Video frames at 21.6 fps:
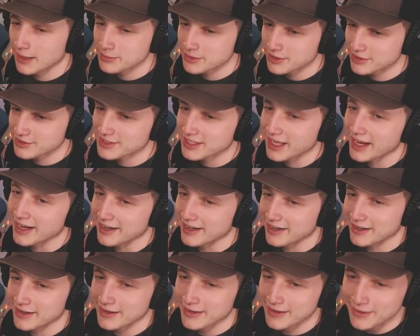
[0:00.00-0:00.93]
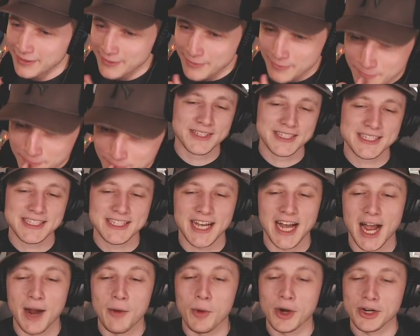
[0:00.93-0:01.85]
just saying
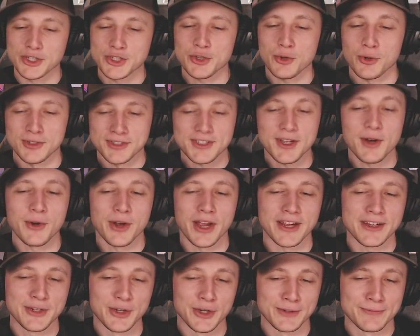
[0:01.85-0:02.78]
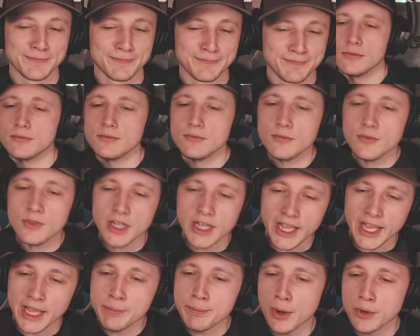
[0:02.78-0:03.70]
I wear shorts. Okay, good.
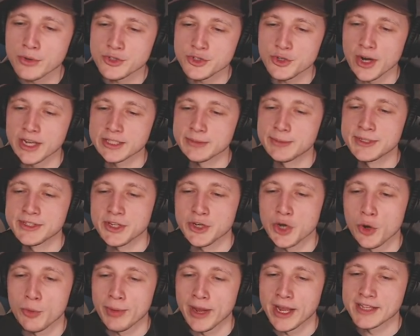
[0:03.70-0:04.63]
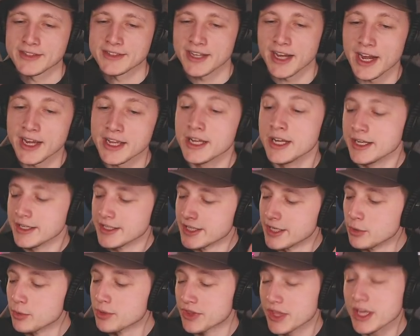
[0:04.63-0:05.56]
Hippo strikes me as a no pants guy.
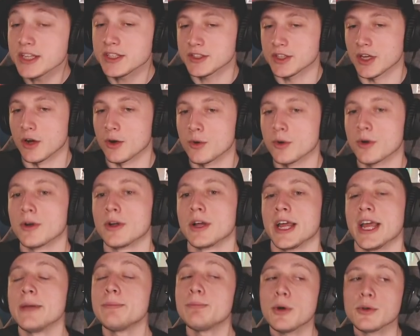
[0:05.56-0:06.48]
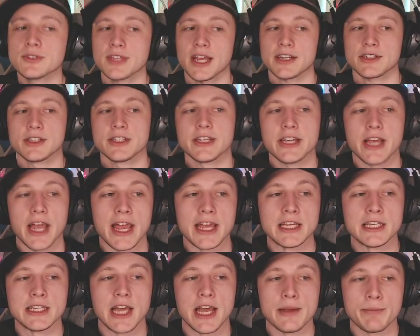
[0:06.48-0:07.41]
You would think so. Hippo's actually
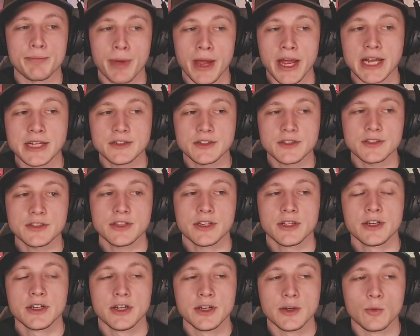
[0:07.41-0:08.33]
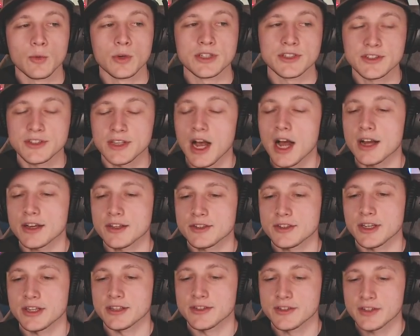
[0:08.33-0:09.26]
a pants with socks
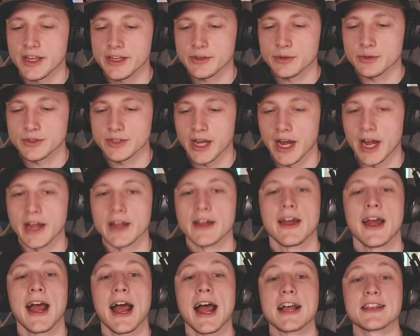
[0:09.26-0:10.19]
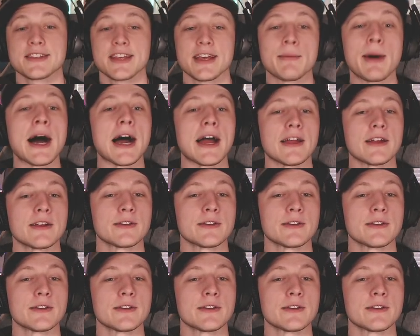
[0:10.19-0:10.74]
and sandals guy, as am I.